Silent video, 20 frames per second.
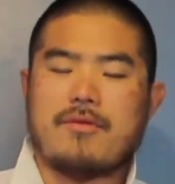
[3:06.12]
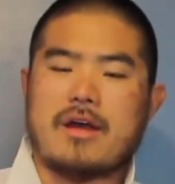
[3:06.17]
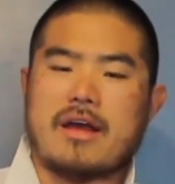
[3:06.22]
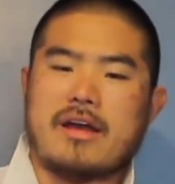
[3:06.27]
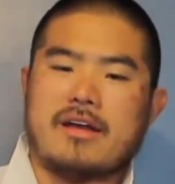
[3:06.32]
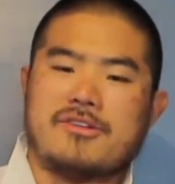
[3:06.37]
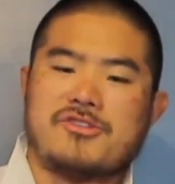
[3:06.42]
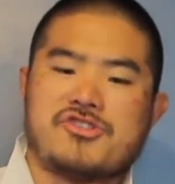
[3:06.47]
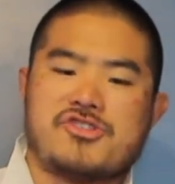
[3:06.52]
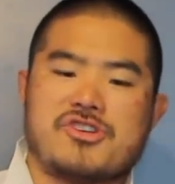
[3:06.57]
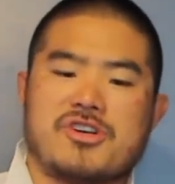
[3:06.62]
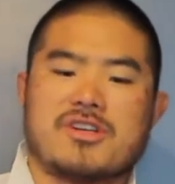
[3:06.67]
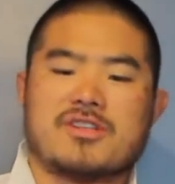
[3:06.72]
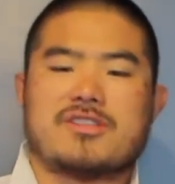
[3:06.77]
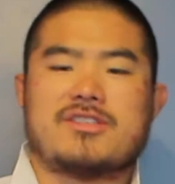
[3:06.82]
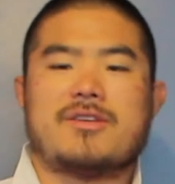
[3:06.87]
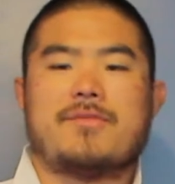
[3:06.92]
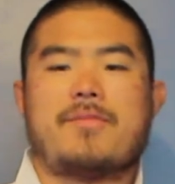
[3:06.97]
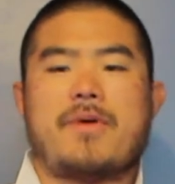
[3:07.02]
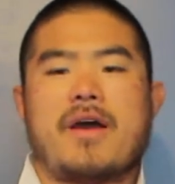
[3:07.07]
It
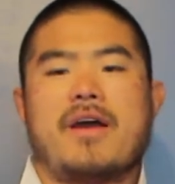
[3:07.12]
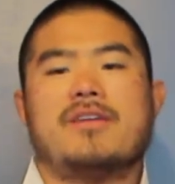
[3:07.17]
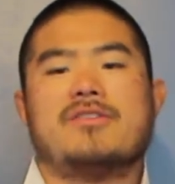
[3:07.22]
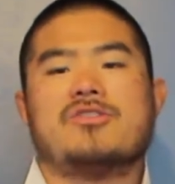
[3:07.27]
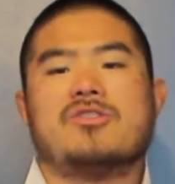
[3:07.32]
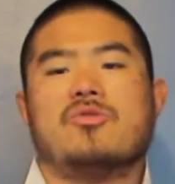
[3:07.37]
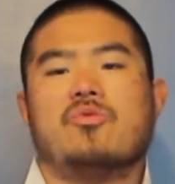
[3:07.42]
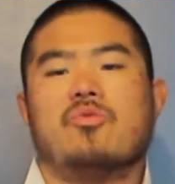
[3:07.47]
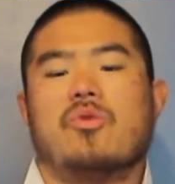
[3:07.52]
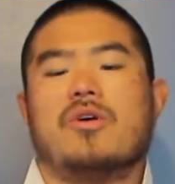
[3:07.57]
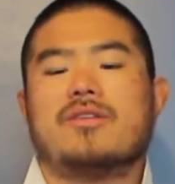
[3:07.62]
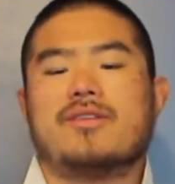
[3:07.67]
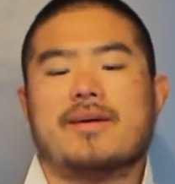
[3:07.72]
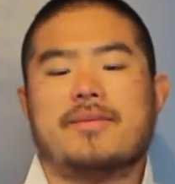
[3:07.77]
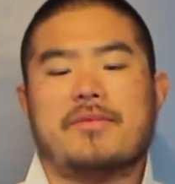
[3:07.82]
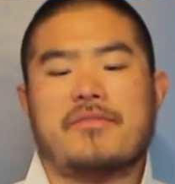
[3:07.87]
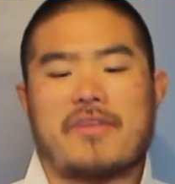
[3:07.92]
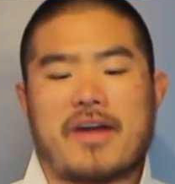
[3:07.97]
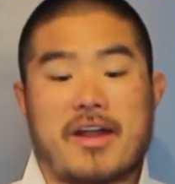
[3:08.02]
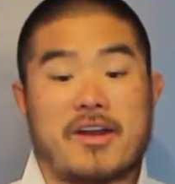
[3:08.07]
just depends on what type
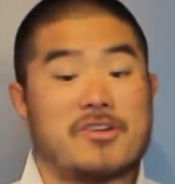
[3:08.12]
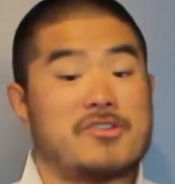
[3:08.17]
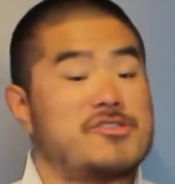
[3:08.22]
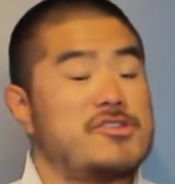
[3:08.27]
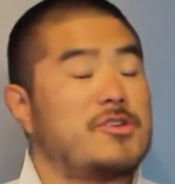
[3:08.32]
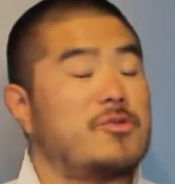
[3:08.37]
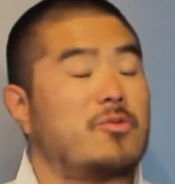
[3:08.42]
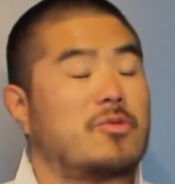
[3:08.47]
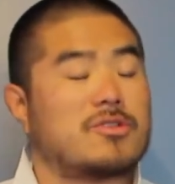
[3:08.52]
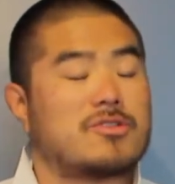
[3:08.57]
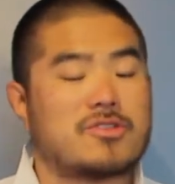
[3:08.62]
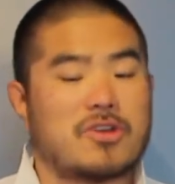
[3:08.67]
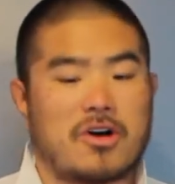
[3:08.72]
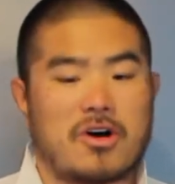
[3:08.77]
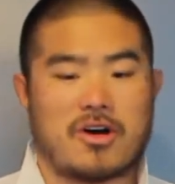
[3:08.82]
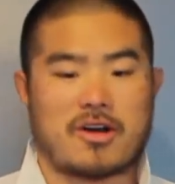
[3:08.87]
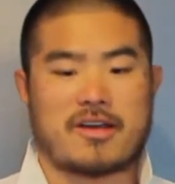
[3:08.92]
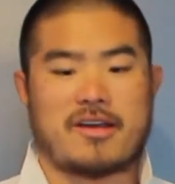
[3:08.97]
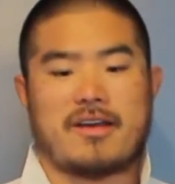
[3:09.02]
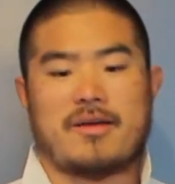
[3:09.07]
of energy we're
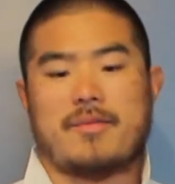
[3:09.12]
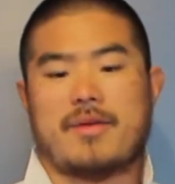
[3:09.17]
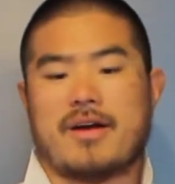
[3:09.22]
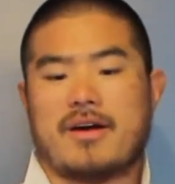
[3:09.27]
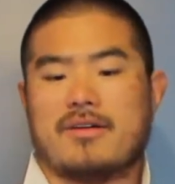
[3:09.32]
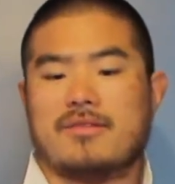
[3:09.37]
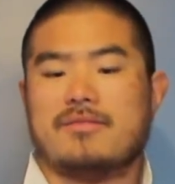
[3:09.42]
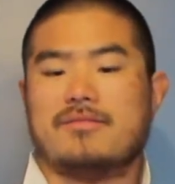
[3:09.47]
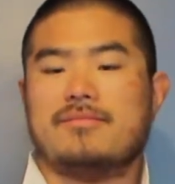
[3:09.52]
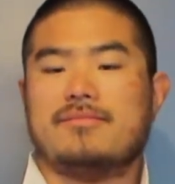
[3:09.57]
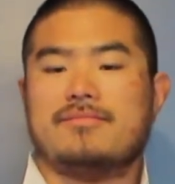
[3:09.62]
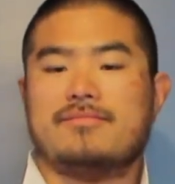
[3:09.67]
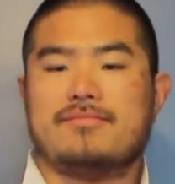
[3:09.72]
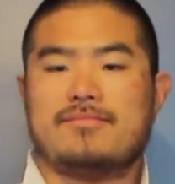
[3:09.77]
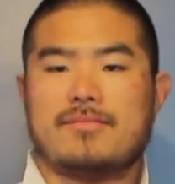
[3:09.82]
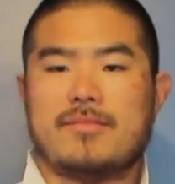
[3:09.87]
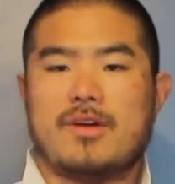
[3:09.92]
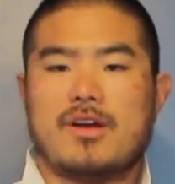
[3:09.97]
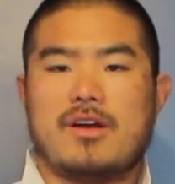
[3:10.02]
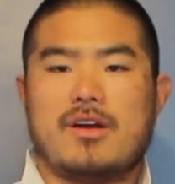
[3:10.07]
talking about.
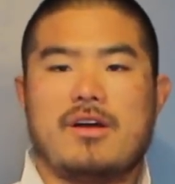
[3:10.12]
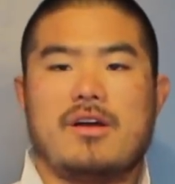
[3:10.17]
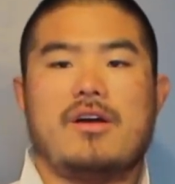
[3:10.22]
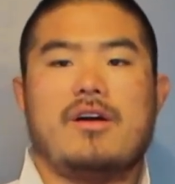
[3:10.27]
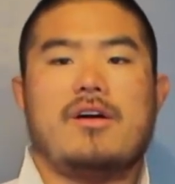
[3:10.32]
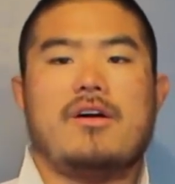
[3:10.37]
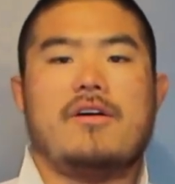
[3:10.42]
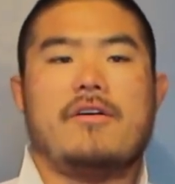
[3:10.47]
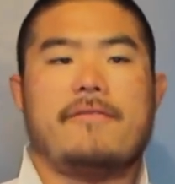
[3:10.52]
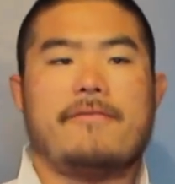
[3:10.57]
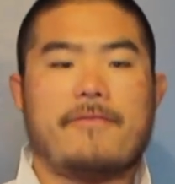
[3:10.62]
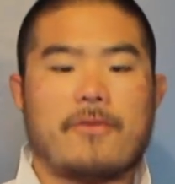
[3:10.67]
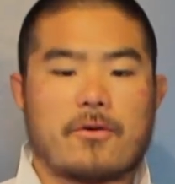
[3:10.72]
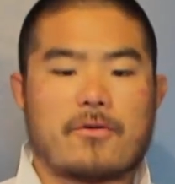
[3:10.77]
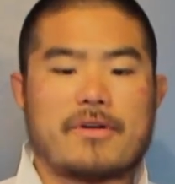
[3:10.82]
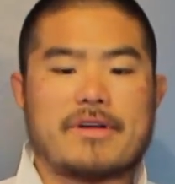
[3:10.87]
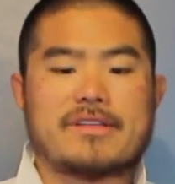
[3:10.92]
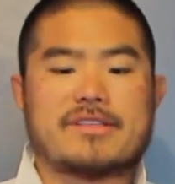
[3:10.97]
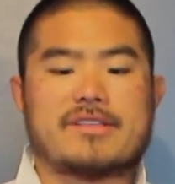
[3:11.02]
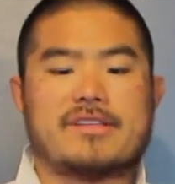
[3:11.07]
For
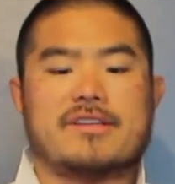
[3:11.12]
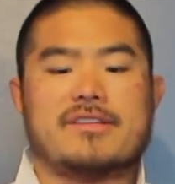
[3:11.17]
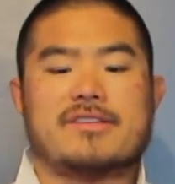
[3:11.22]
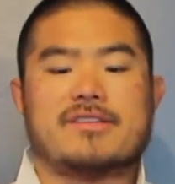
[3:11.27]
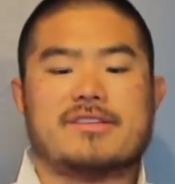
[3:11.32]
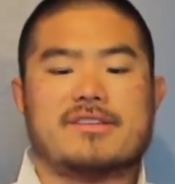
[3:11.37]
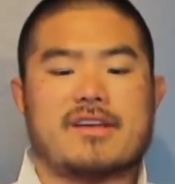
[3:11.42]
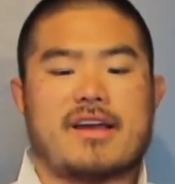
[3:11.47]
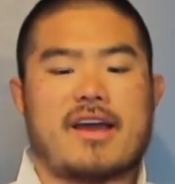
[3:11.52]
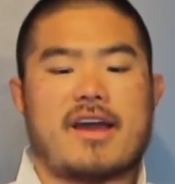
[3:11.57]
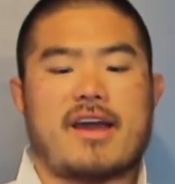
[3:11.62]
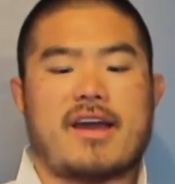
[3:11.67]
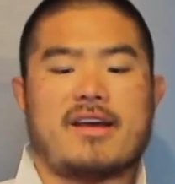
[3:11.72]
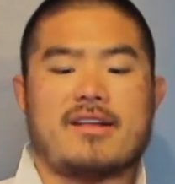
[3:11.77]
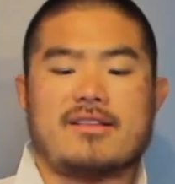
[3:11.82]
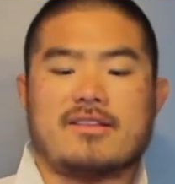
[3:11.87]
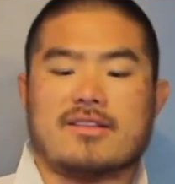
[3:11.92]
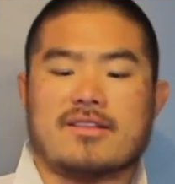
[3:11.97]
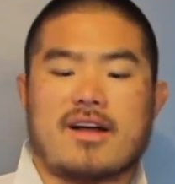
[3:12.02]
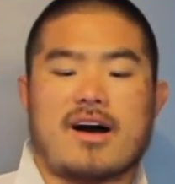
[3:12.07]
instance, a
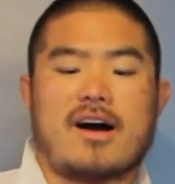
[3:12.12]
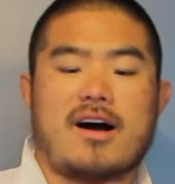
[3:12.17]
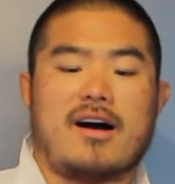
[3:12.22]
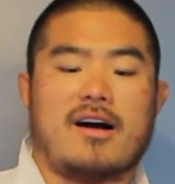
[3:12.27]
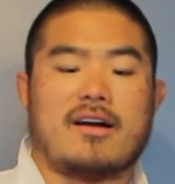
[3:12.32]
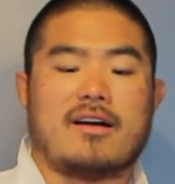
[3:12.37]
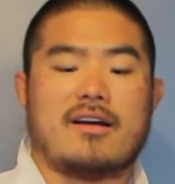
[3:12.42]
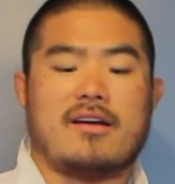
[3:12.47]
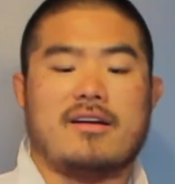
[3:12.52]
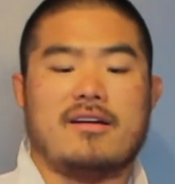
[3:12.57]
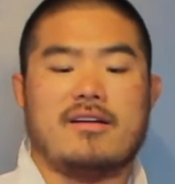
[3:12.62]
log